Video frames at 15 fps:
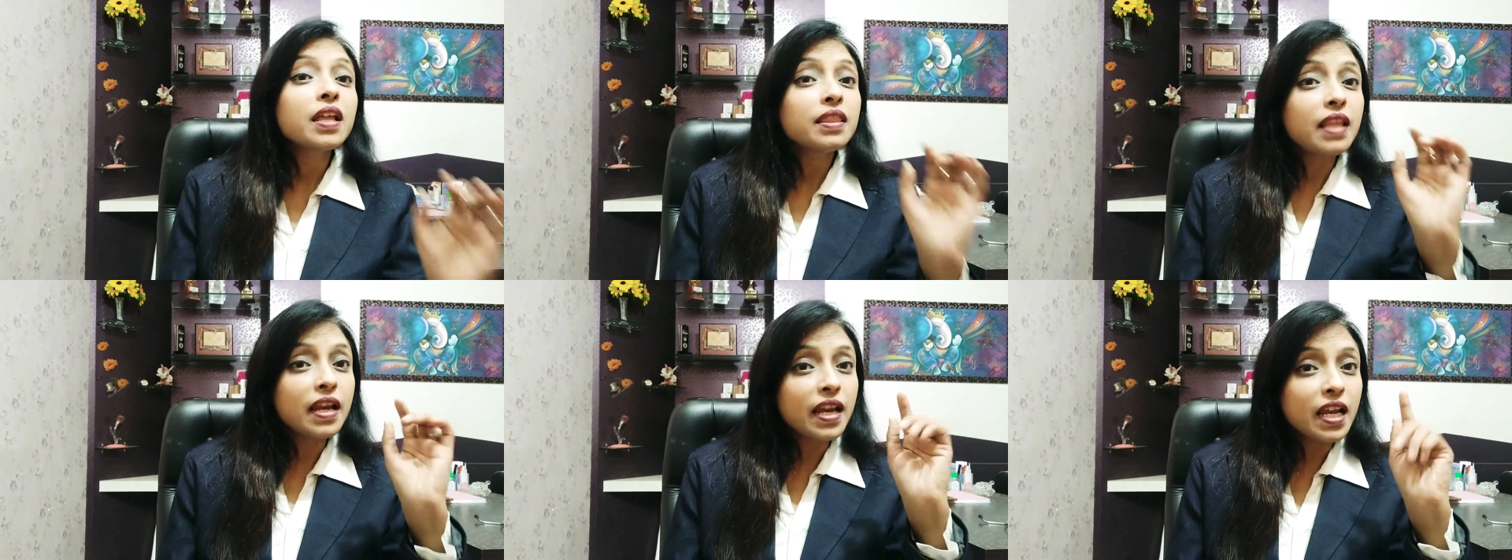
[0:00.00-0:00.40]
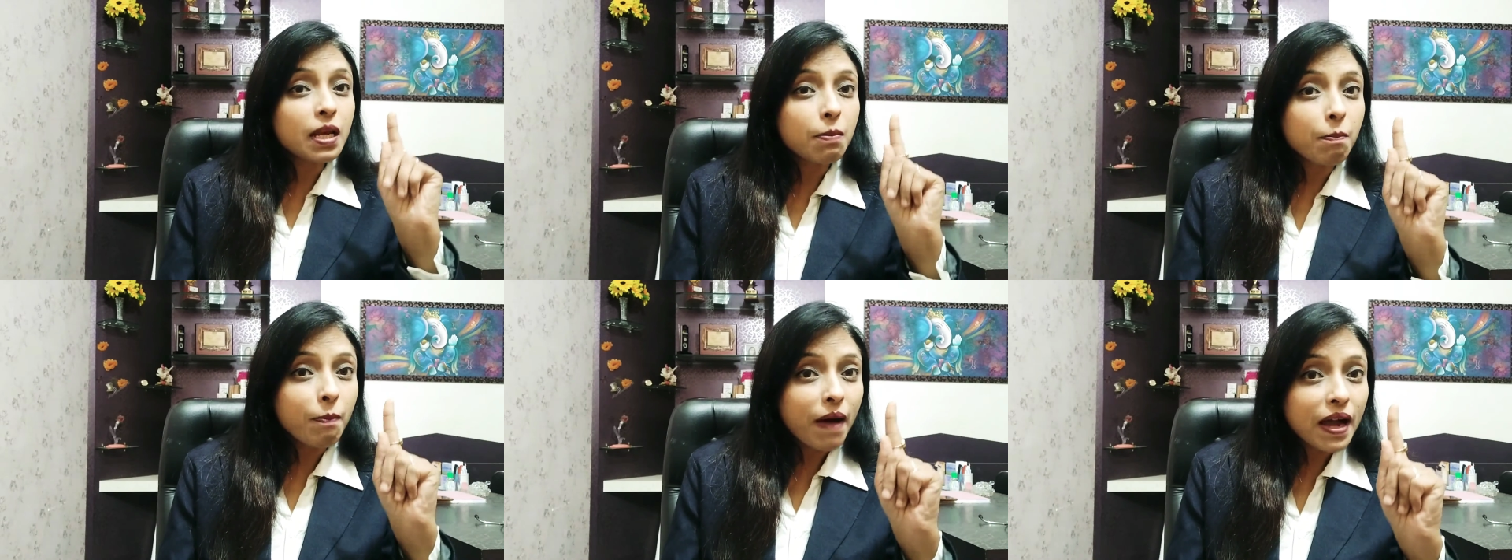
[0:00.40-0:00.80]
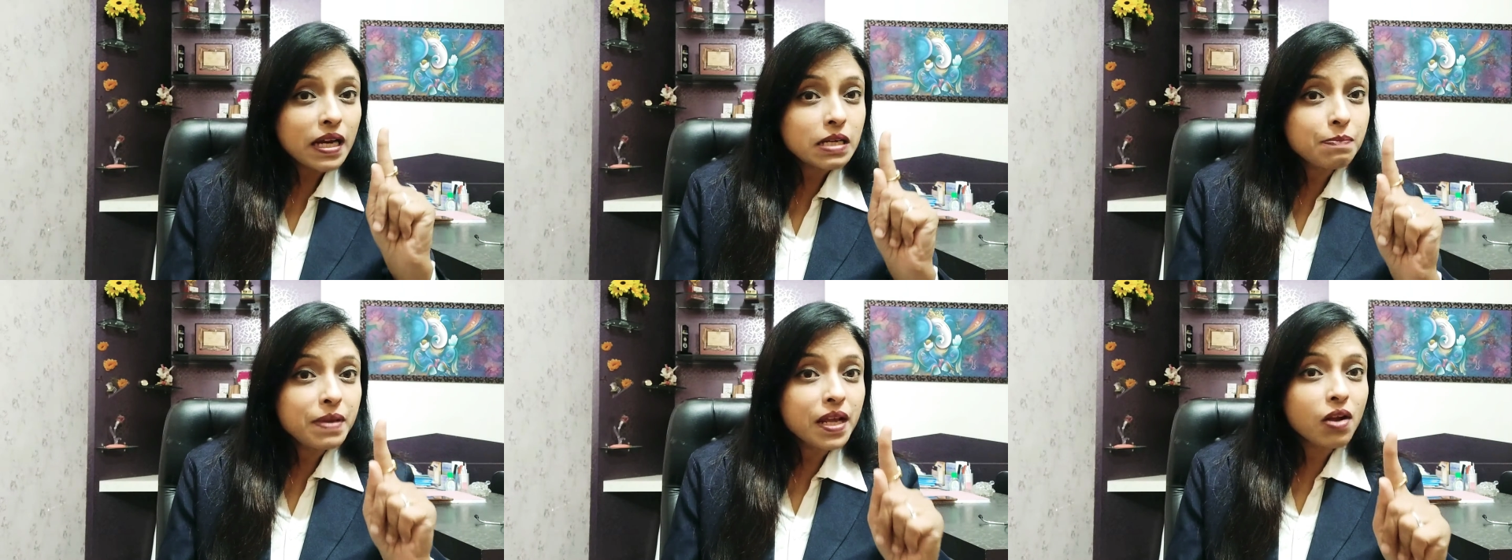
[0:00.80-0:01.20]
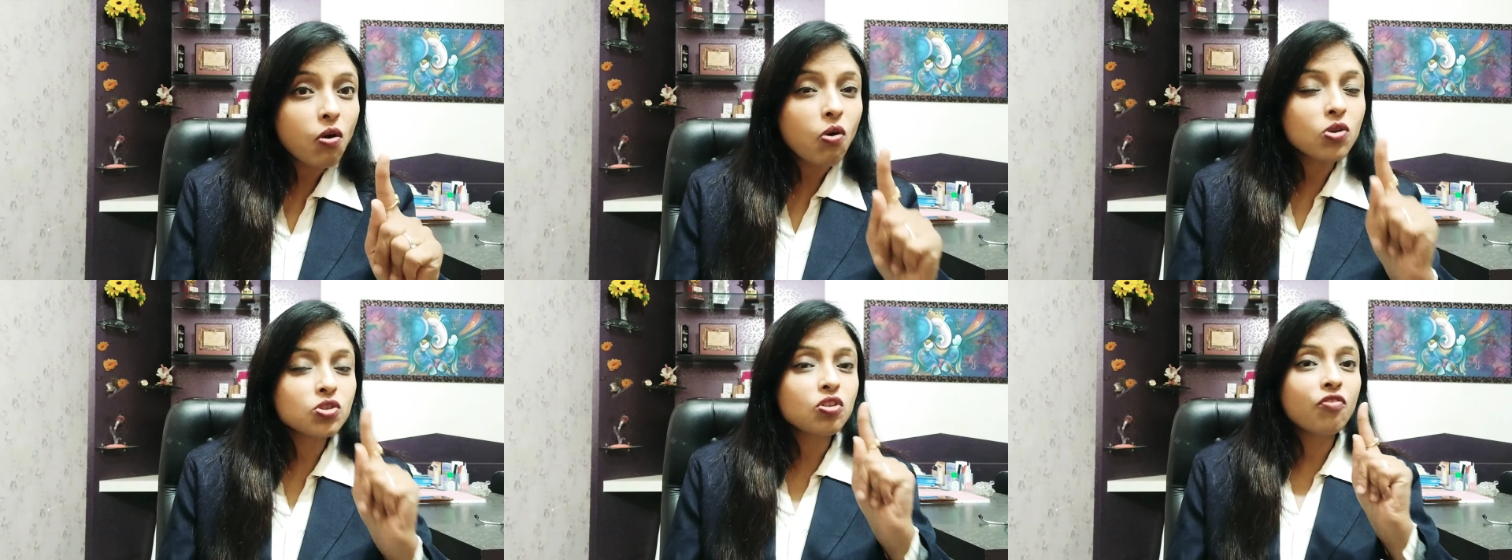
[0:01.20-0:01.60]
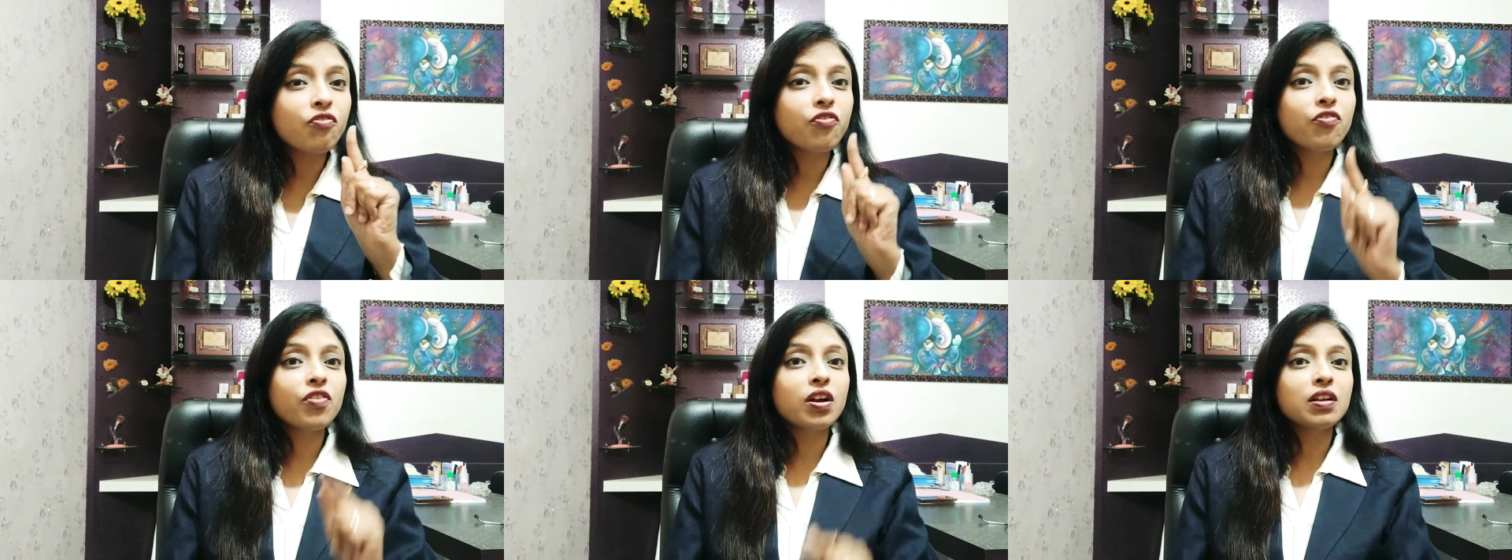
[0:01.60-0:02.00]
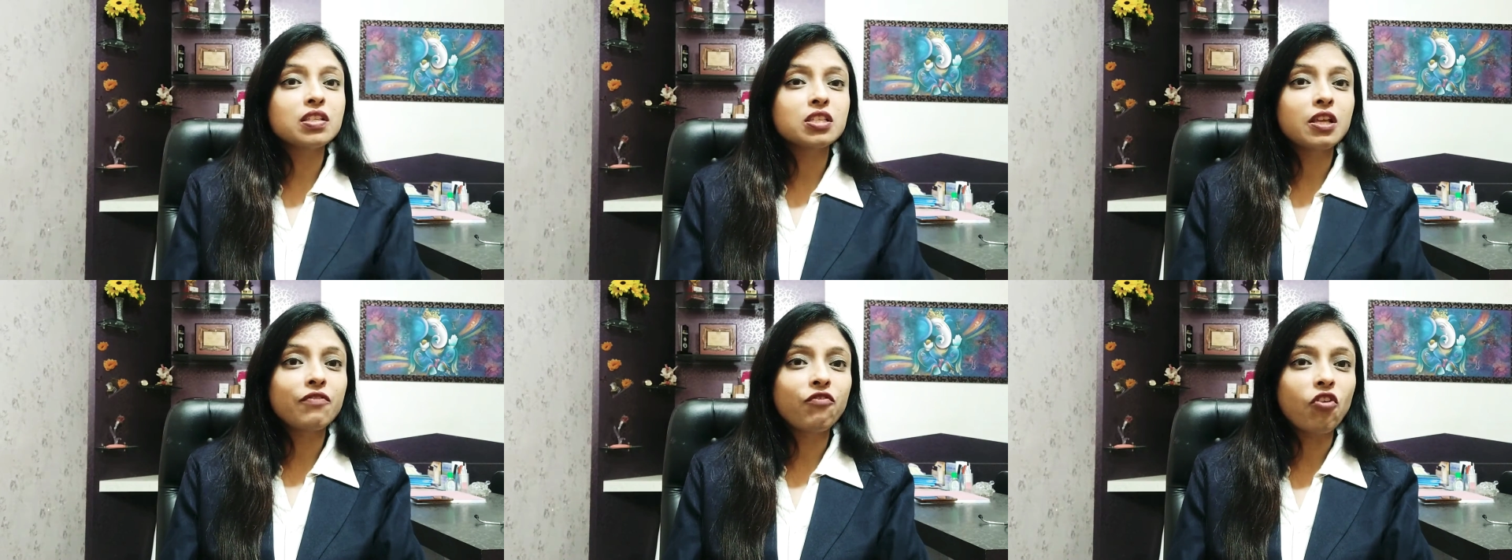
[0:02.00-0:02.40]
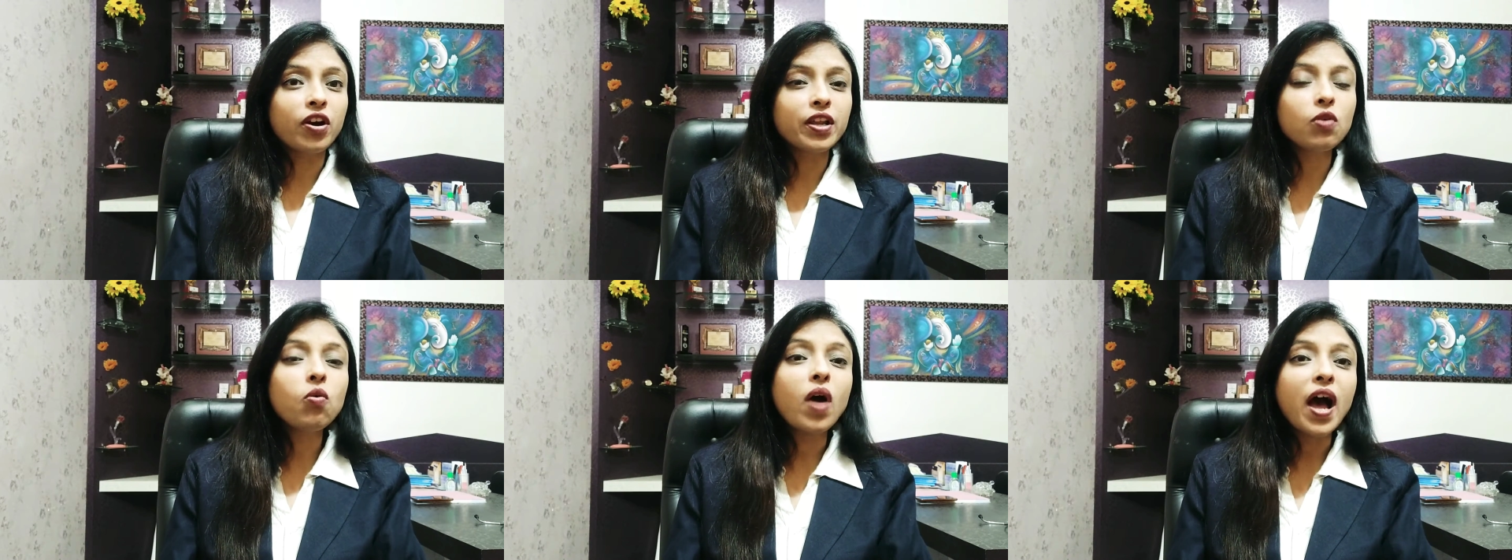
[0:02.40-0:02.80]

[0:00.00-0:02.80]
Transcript: then it might be a cause of concern for you,